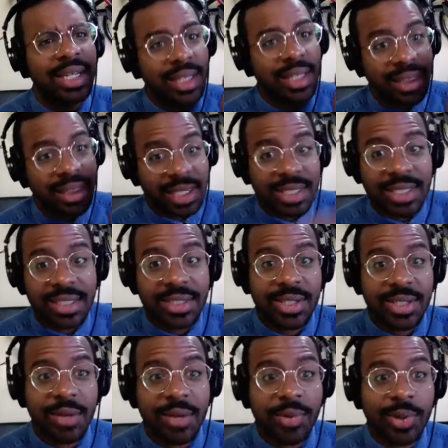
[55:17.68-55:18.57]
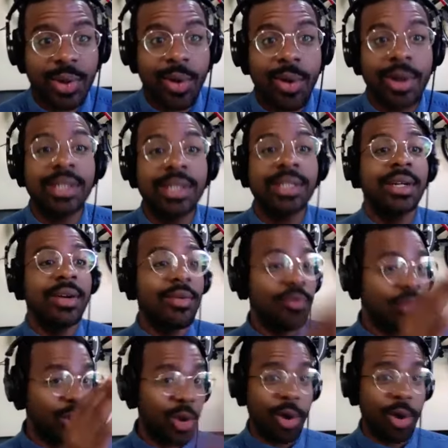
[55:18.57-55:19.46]
Listen to their recording.
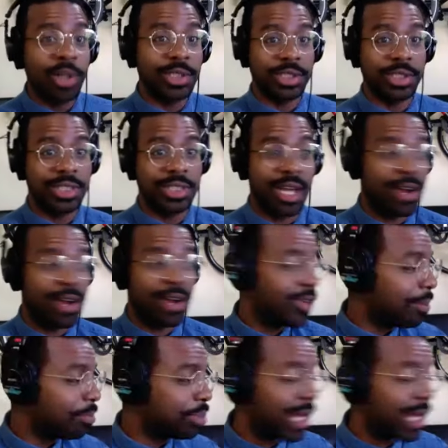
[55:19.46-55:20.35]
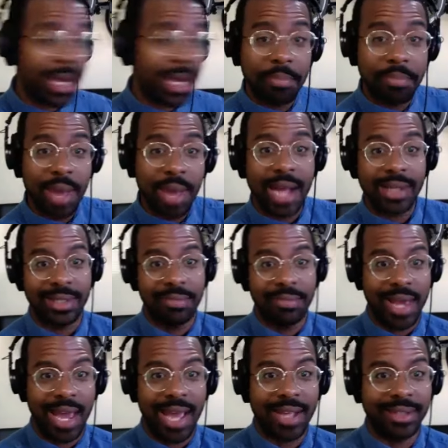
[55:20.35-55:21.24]
Record yourself. Play them back to
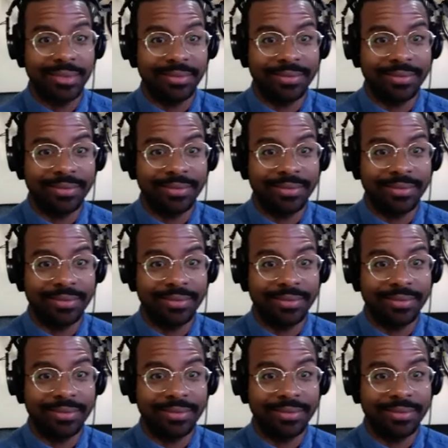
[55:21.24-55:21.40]
back.